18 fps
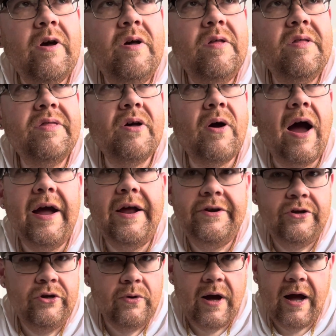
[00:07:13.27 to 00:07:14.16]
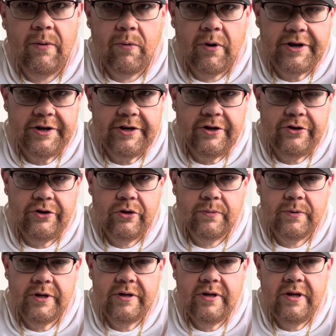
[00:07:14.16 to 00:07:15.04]
So I knew I wanted a new
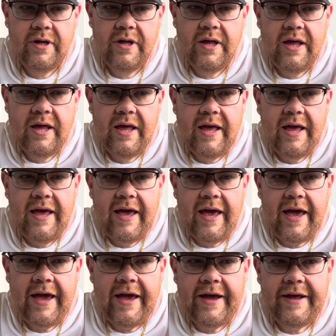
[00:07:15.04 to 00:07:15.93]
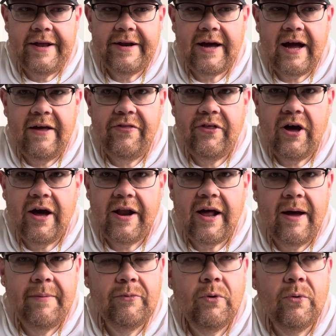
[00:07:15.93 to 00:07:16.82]
one. And I thought,
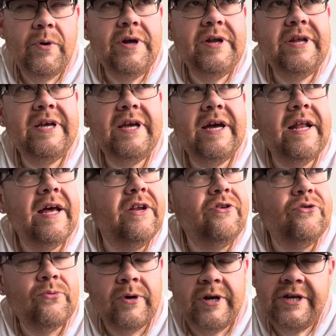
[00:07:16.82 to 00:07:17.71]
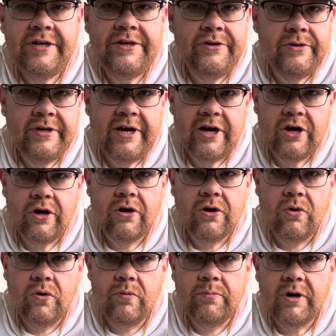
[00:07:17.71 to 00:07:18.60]
I'm going to get a 22 karat
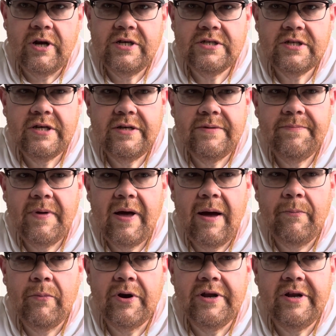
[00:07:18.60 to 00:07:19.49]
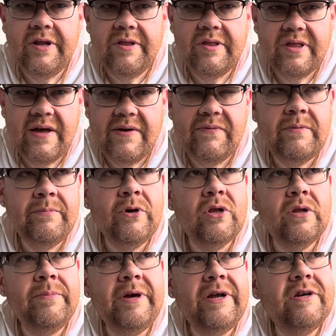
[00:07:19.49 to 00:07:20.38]
gold bracelet. I wanted it 7
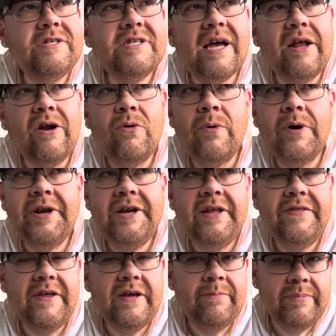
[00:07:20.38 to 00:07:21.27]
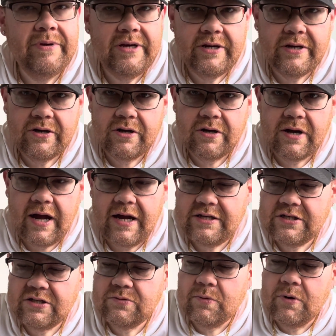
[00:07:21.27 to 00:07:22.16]
millimeters. I don't want anything bigger. I
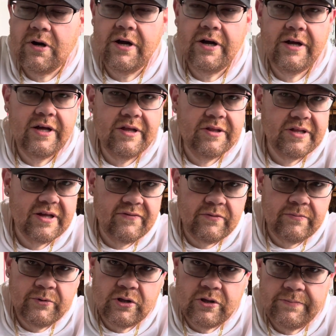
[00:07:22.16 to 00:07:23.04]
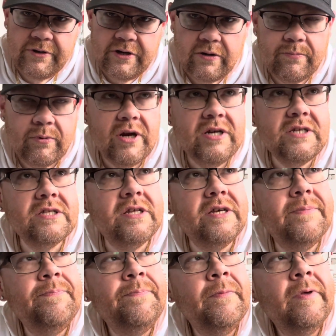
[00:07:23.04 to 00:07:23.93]
just want a 7 millimeter
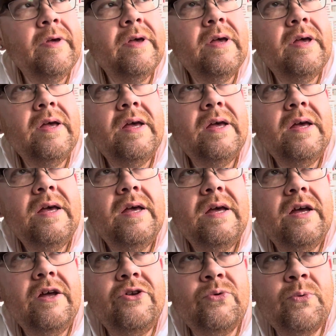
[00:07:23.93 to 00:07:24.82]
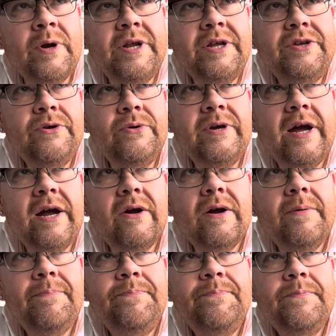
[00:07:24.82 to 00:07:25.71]
bracelet in 22
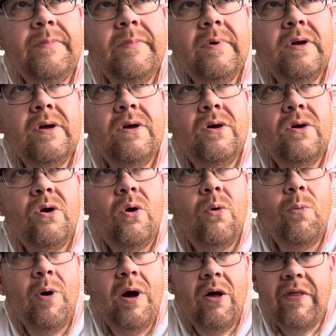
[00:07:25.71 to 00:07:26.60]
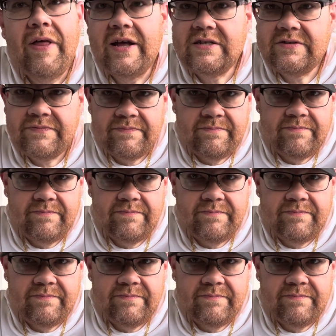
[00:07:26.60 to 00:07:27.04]
karat. Well, that's